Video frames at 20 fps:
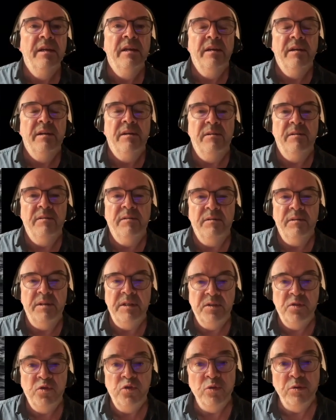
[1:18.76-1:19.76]

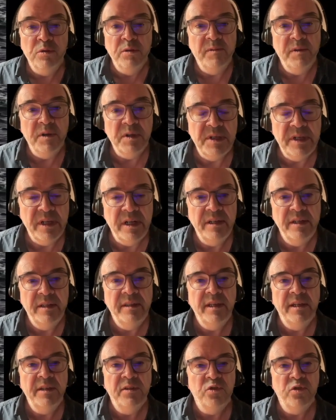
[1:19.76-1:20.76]
It's universal in
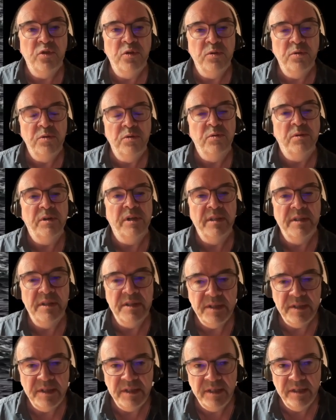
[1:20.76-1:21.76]
nature. You can
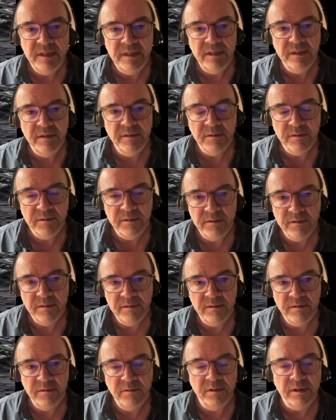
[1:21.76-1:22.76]
see,
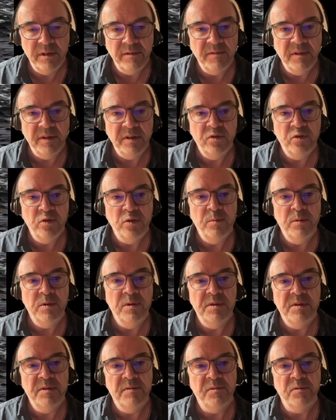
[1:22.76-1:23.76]
you can find
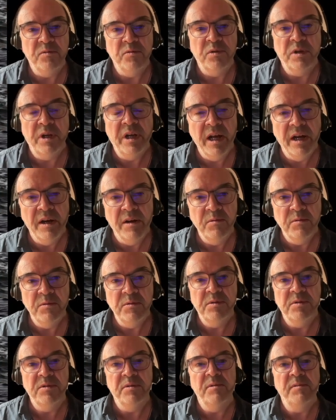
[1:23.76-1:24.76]
turbulence for
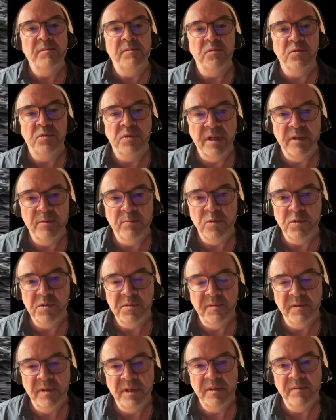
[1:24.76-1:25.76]
clouds, for the
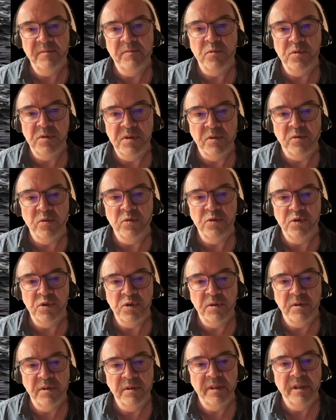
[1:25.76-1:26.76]
atmosphere, for the
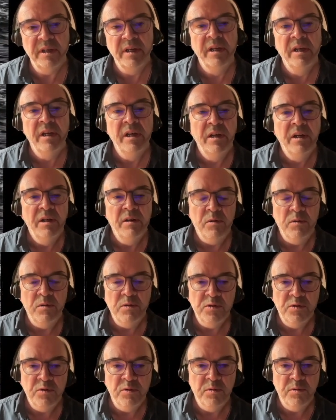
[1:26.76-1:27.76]
ocean,
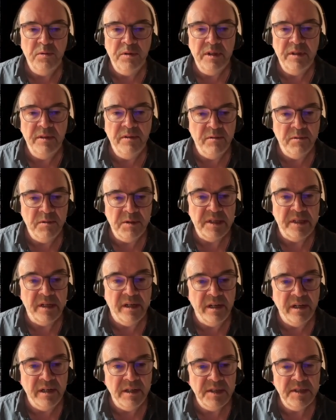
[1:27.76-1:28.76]
also in
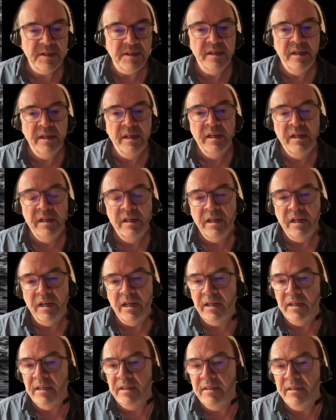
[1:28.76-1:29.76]
stars
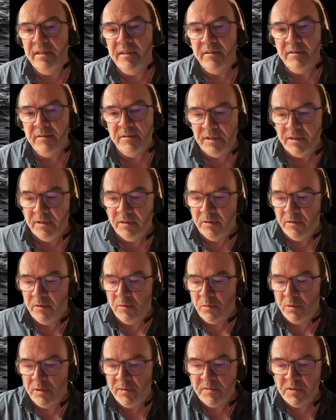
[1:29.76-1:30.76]
and in
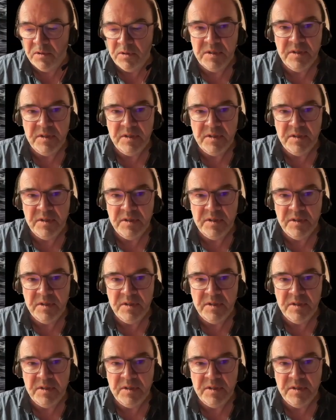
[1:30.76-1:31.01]
rivers,